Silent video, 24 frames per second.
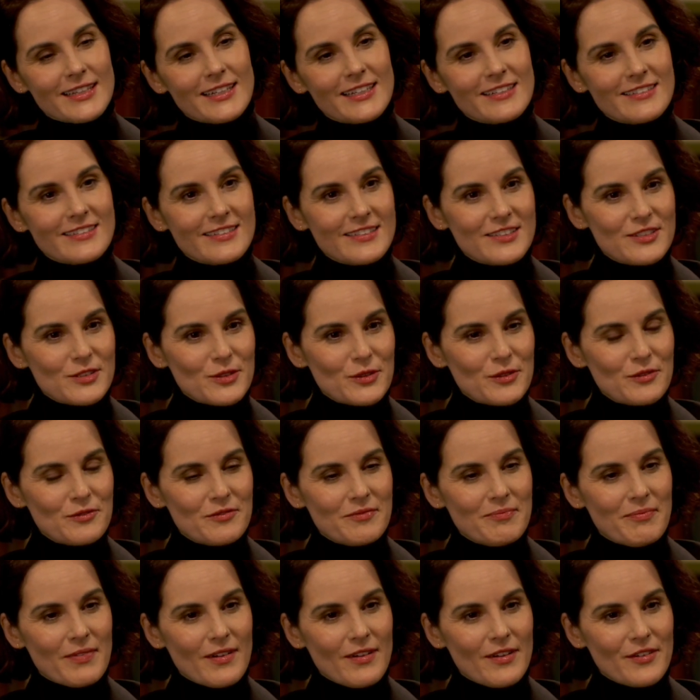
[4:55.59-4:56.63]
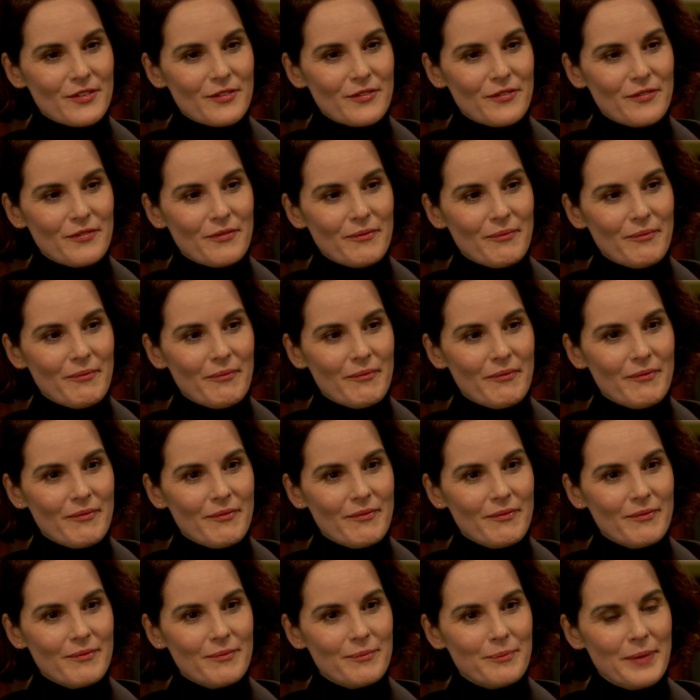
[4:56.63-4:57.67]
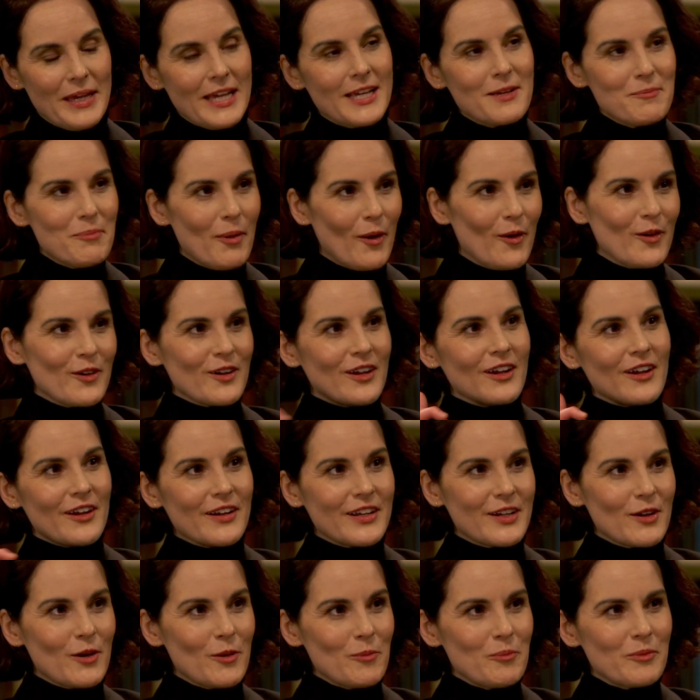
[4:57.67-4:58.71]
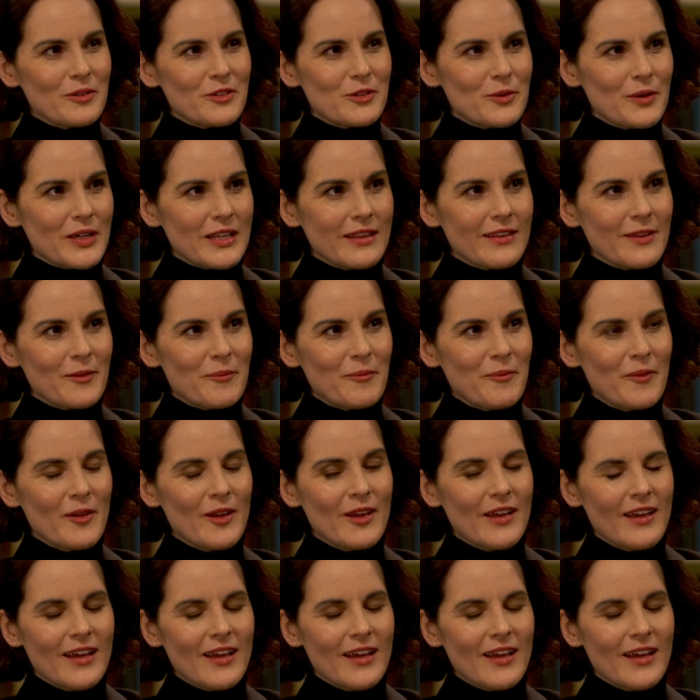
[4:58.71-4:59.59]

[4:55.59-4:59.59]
and there's this sort of kind of ping pong going on between them.